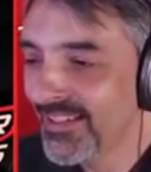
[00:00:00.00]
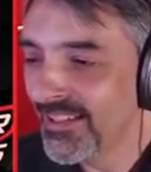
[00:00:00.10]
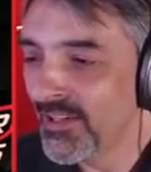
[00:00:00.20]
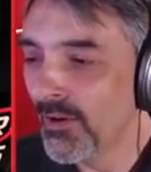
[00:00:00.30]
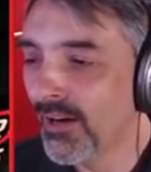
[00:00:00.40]

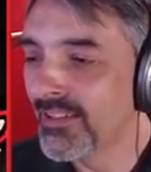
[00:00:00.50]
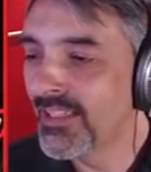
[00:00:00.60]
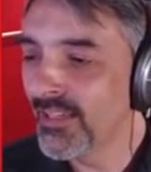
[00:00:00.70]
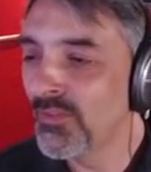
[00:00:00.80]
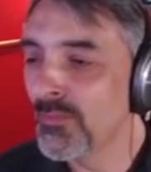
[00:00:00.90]
You know, I'll
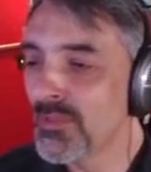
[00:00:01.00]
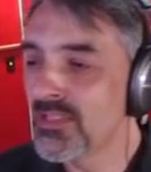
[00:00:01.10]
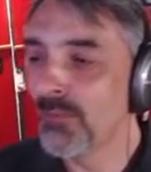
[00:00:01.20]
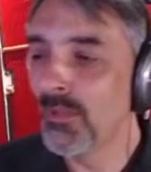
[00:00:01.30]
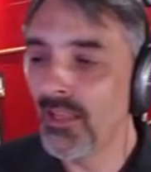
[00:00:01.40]
give them
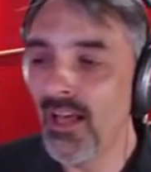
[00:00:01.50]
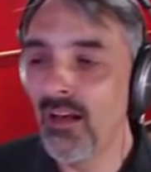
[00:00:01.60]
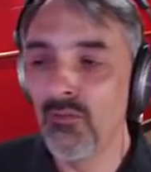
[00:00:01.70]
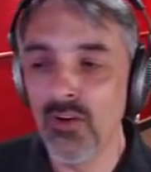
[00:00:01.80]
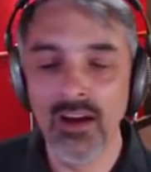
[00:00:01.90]
some love